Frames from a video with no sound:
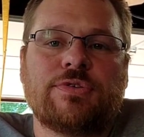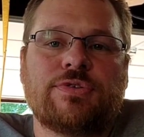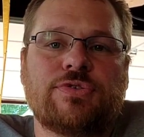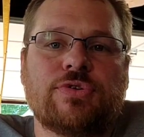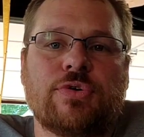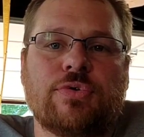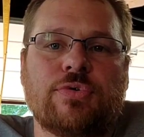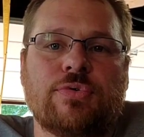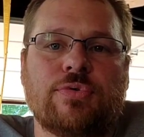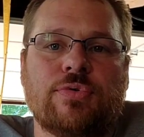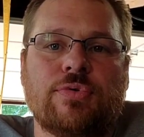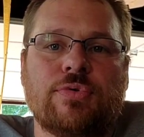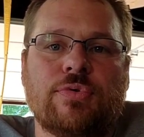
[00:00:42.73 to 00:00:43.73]

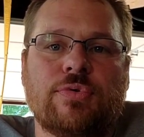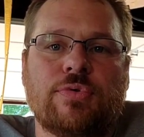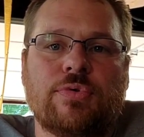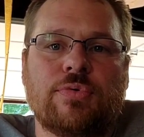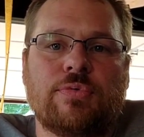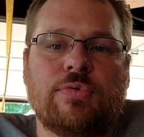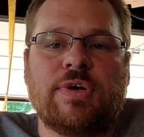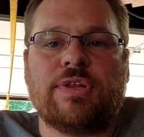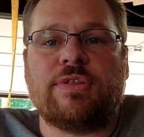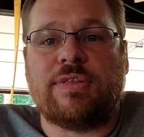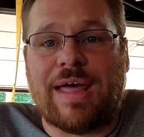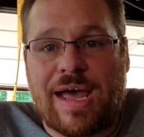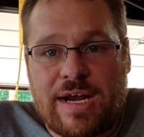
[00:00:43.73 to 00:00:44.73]
So we'll
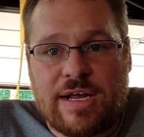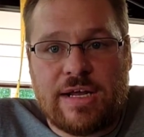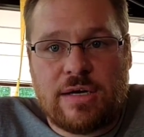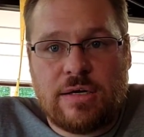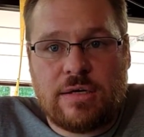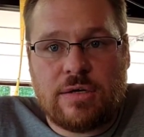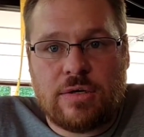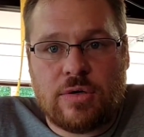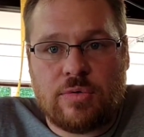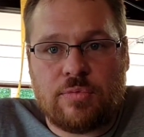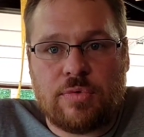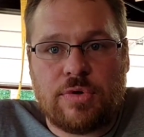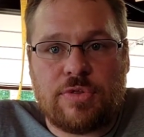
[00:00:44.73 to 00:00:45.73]
get that in
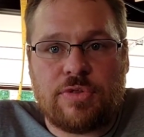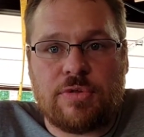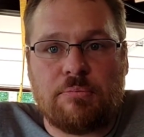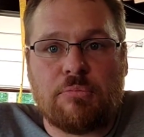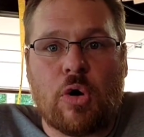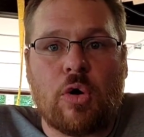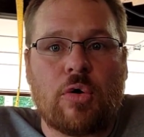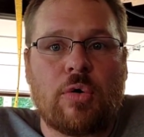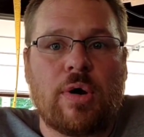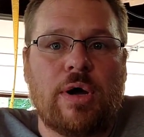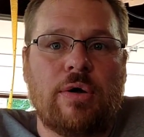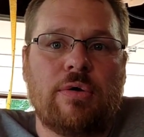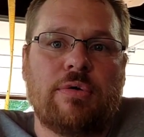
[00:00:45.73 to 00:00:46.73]
with the
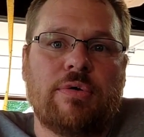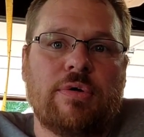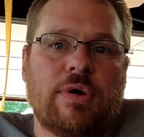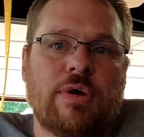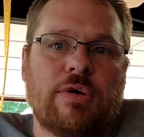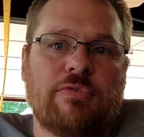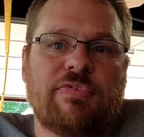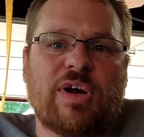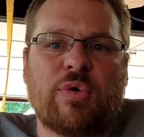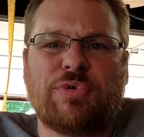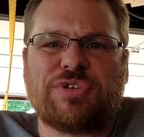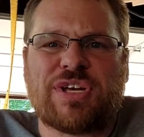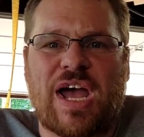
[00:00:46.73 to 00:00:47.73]
motor out.
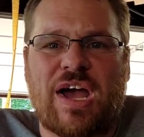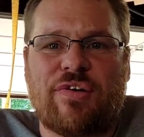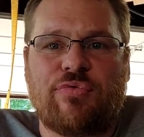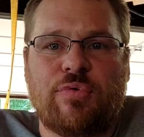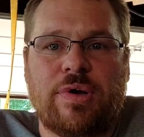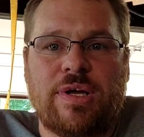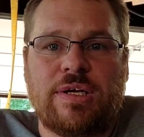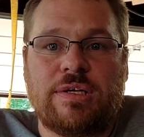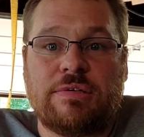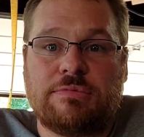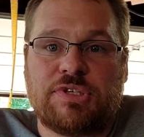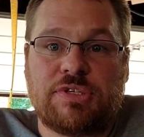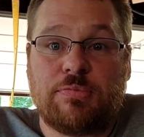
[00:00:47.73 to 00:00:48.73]
Firewall's
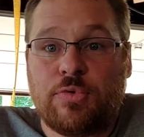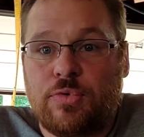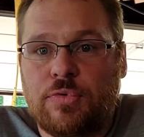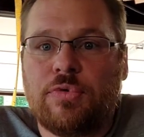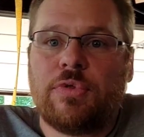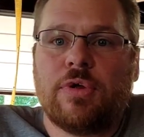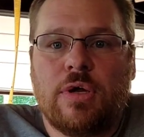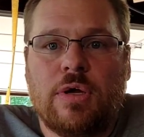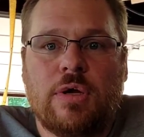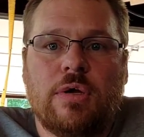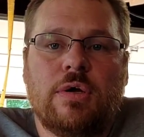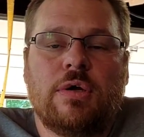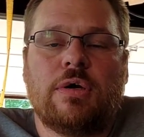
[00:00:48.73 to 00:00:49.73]
halfway smooth.
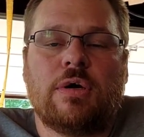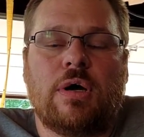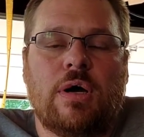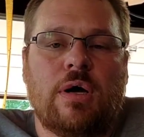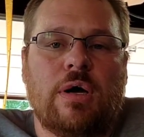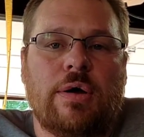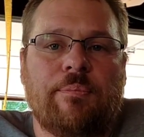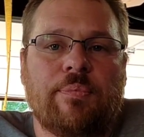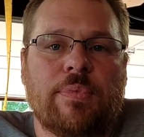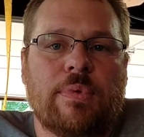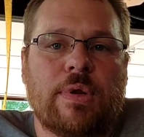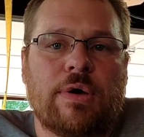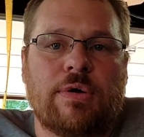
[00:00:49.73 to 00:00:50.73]

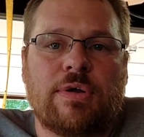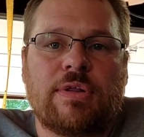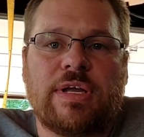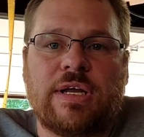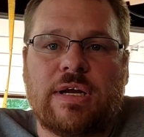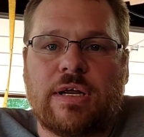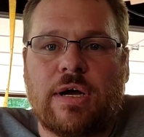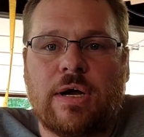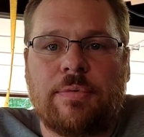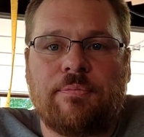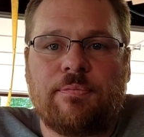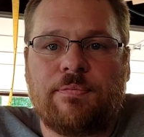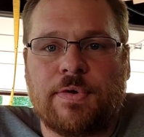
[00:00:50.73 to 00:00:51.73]
I'm gonna clean it
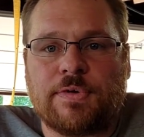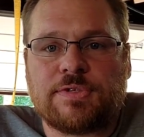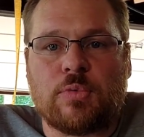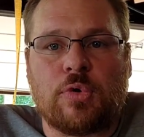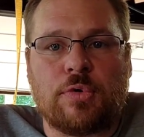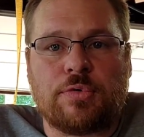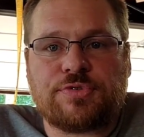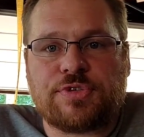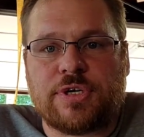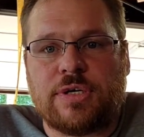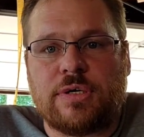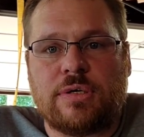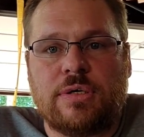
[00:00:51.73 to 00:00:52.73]
up, fill some holes
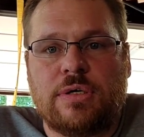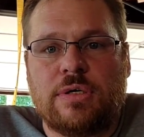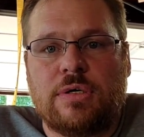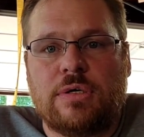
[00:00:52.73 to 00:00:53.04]
in,